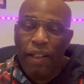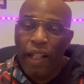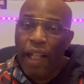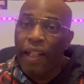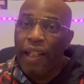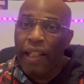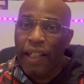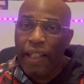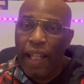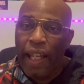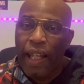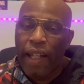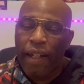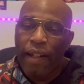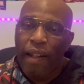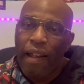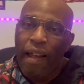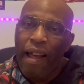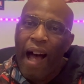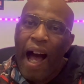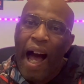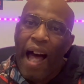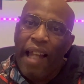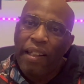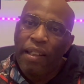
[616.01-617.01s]
And again,
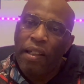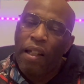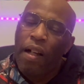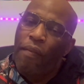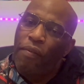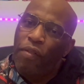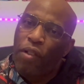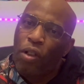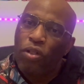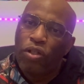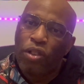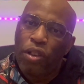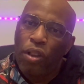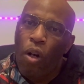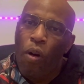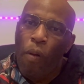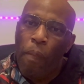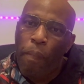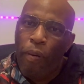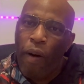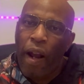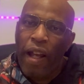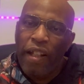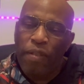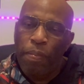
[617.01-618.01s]
I love those low
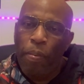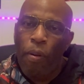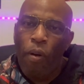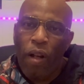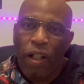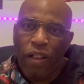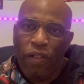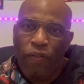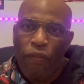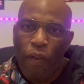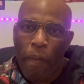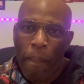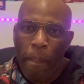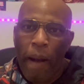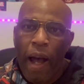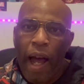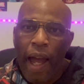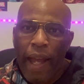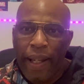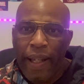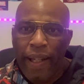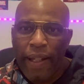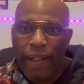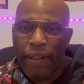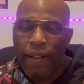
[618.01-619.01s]
price points for
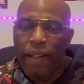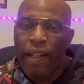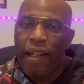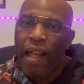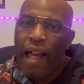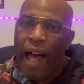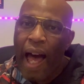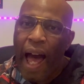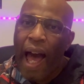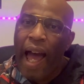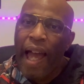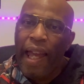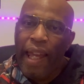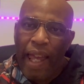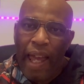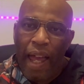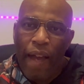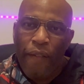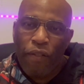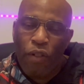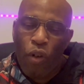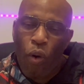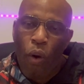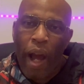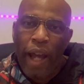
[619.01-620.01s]
buy-in. I
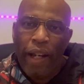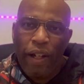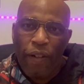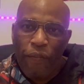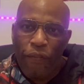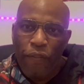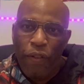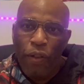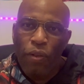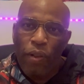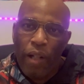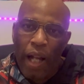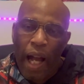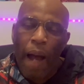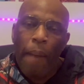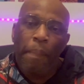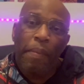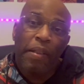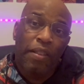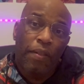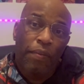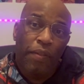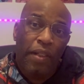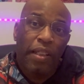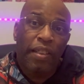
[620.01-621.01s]
have quite a few
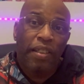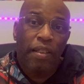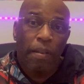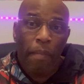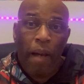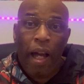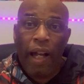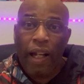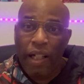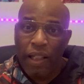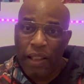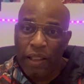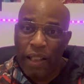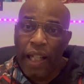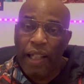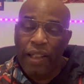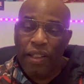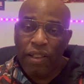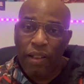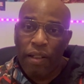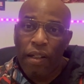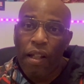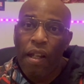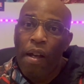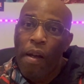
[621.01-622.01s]
copies of this in my
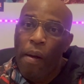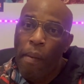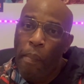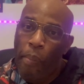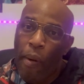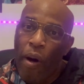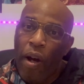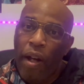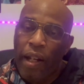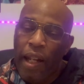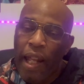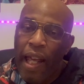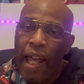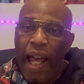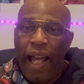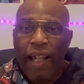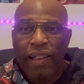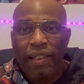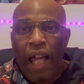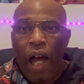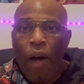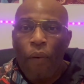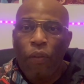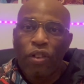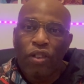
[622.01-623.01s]
collection, but as
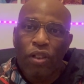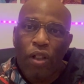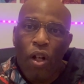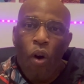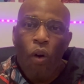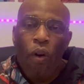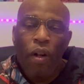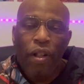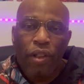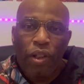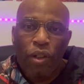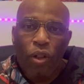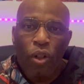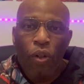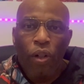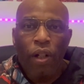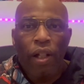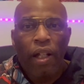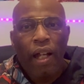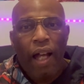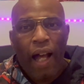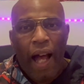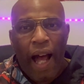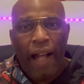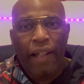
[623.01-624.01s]
I was going through it,
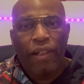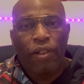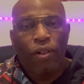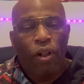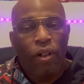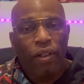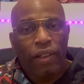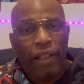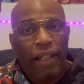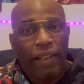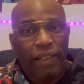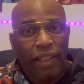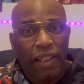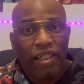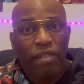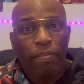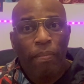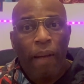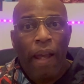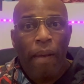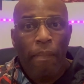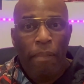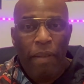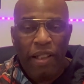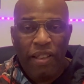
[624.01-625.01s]
I thought that this
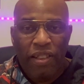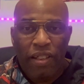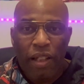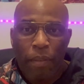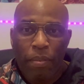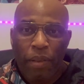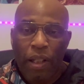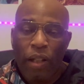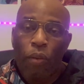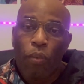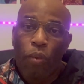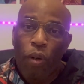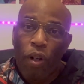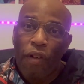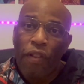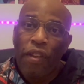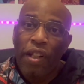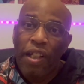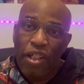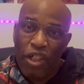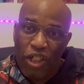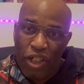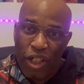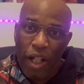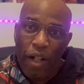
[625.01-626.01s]
might be something worth
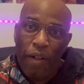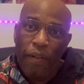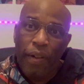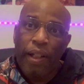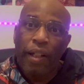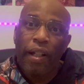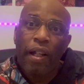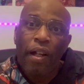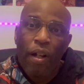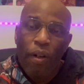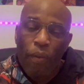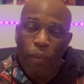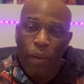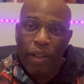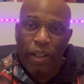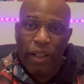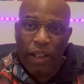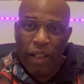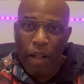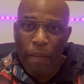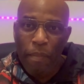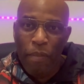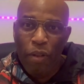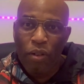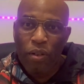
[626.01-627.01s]
sharing with the
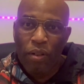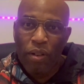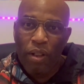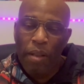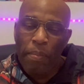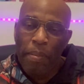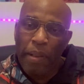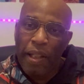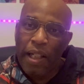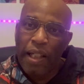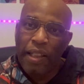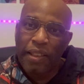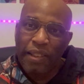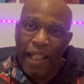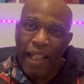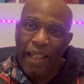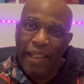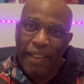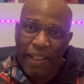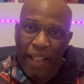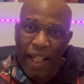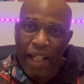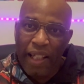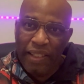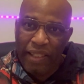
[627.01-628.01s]
community because
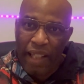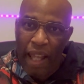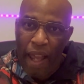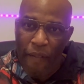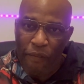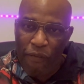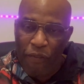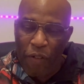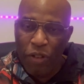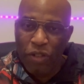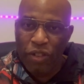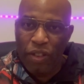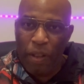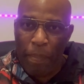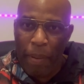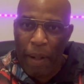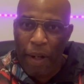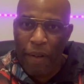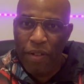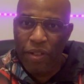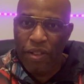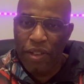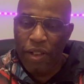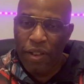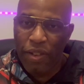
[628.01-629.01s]
it does have first
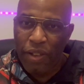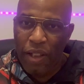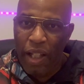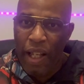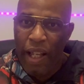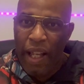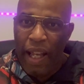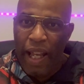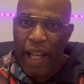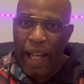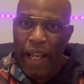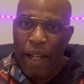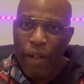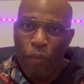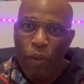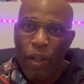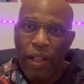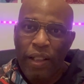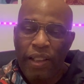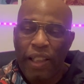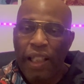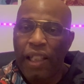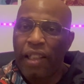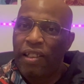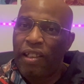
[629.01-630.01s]
appearances. And
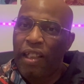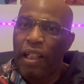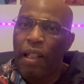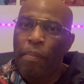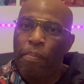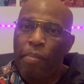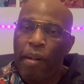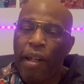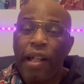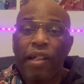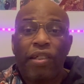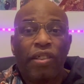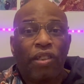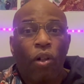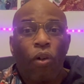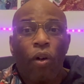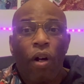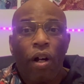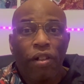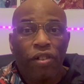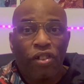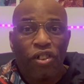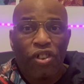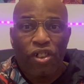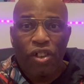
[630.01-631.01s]
with DC being so
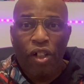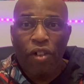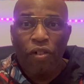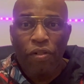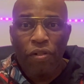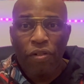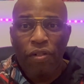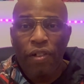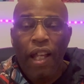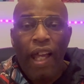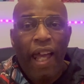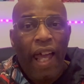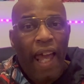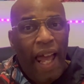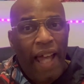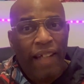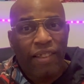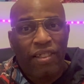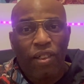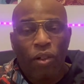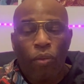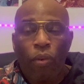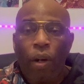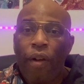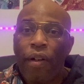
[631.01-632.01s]
uncertain as
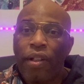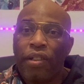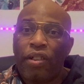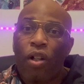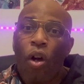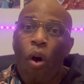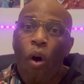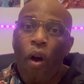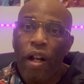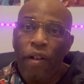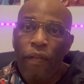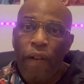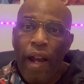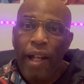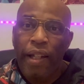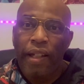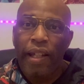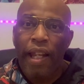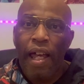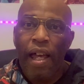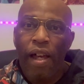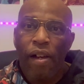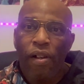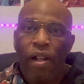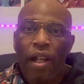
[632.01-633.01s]
to where it's going right
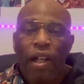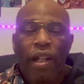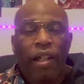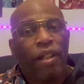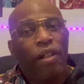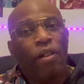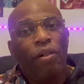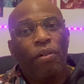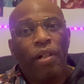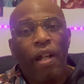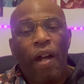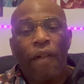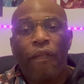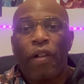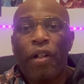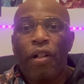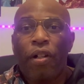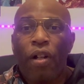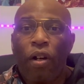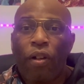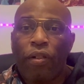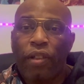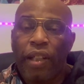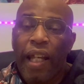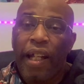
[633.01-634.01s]
now, you'll never
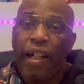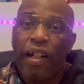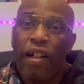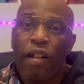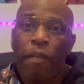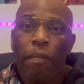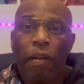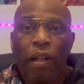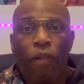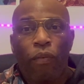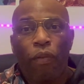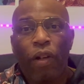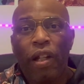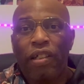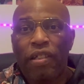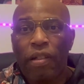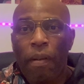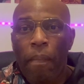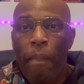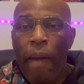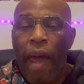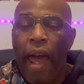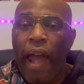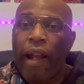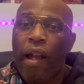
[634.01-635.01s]
know. They could be reaching
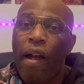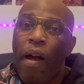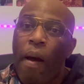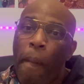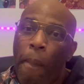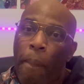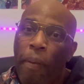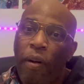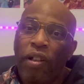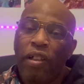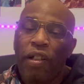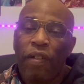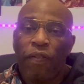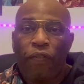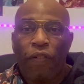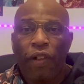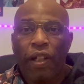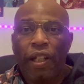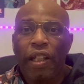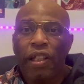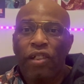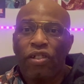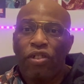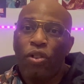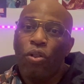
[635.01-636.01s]
back, pulling for
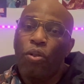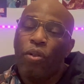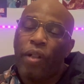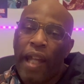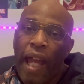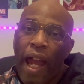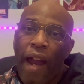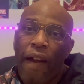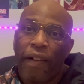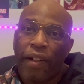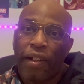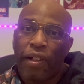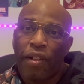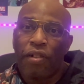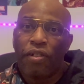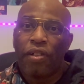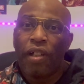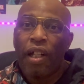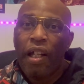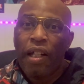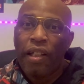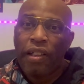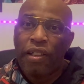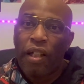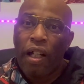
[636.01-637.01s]
these new characters
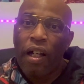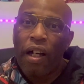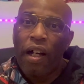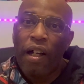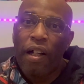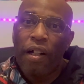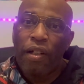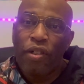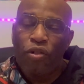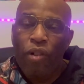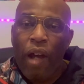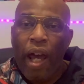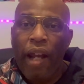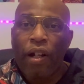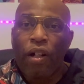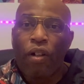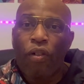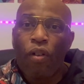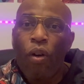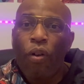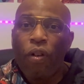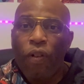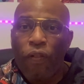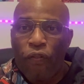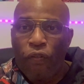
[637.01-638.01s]
to uh, try to
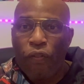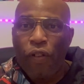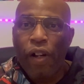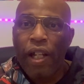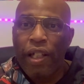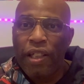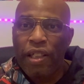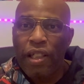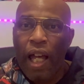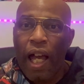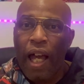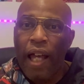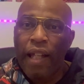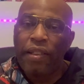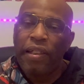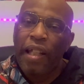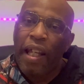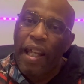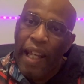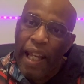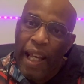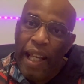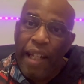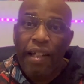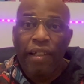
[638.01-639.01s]
grow the franchise
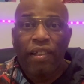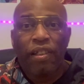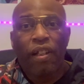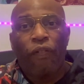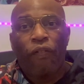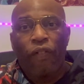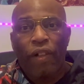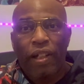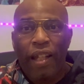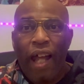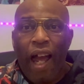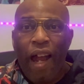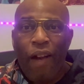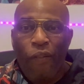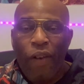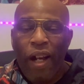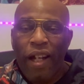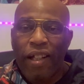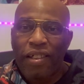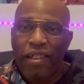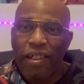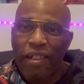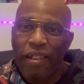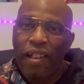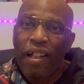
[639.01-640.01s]
in a different
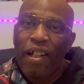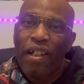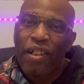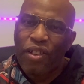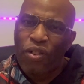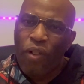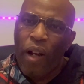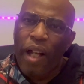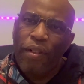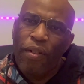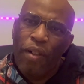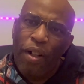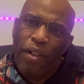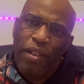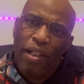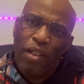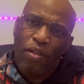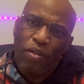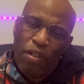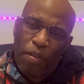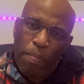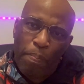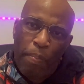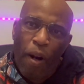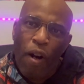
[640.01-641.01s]
direction. So I thought this
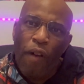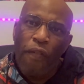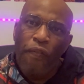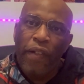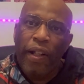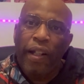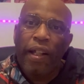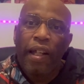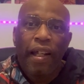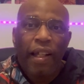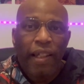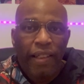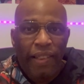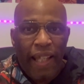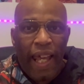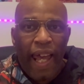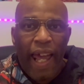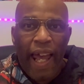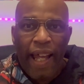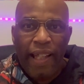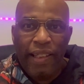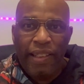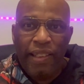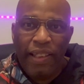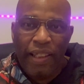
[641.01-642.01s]
was perfect to
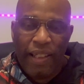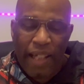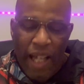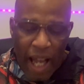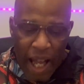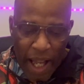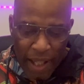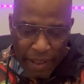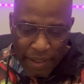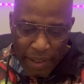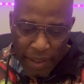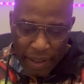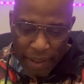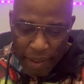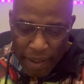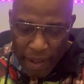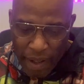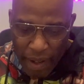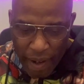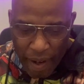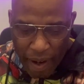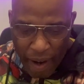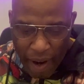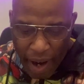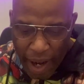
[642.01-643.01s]
add to the content.
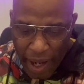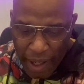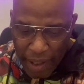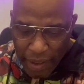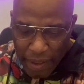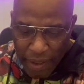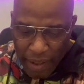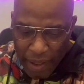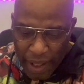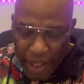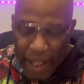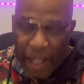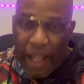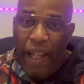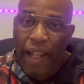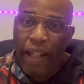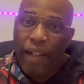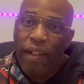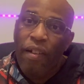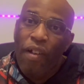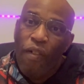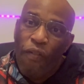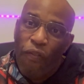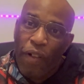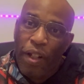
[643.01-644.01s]
All right.
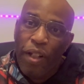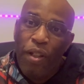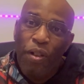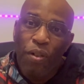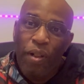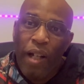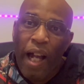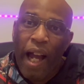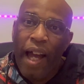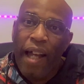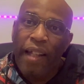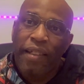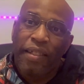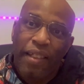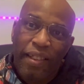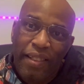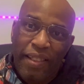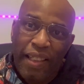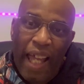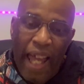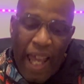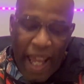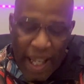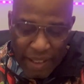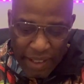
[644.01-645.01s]
And for you guys
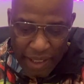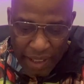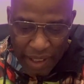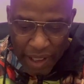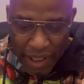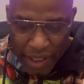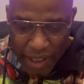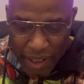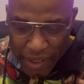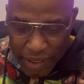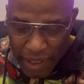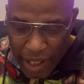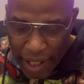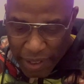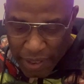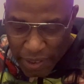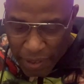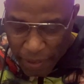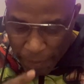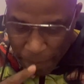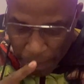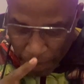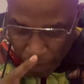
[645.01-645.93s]
to add to your collection.